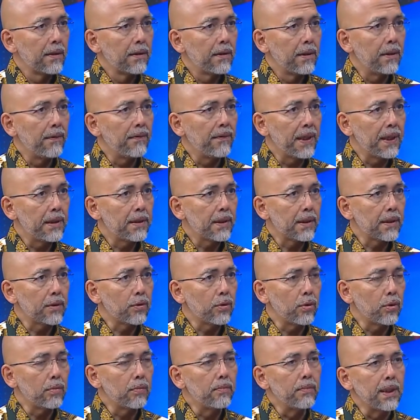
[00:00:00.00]
The phases
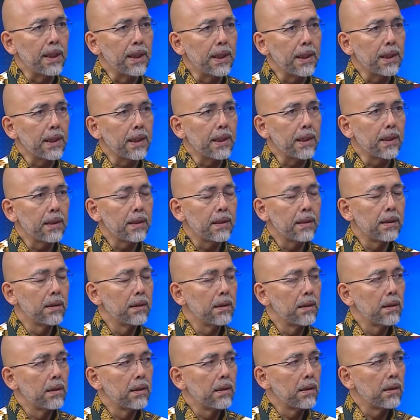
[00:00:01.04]
could be,
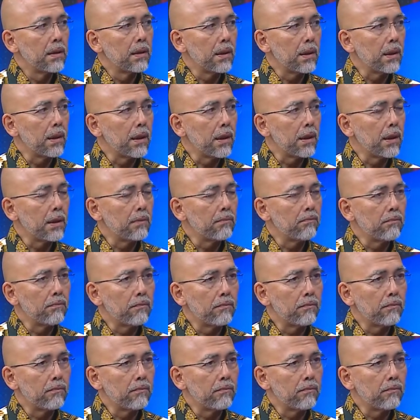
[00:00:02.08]
it